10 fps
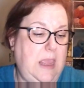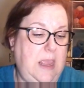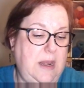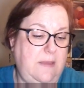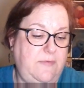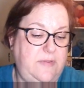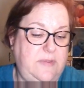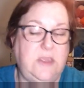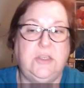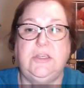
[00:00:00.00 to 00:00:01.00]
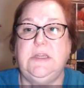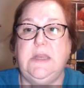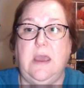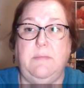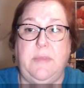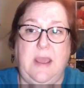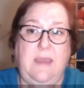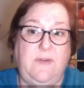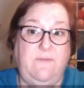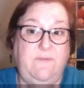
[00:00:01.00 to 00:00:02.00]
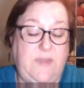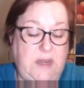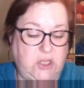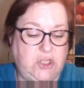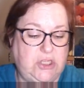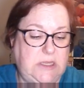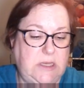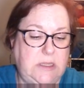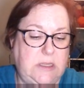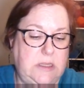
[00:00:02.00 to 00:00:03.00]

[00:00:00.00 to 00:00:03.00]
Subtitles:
And I've stitched it up, but I haven't finished it.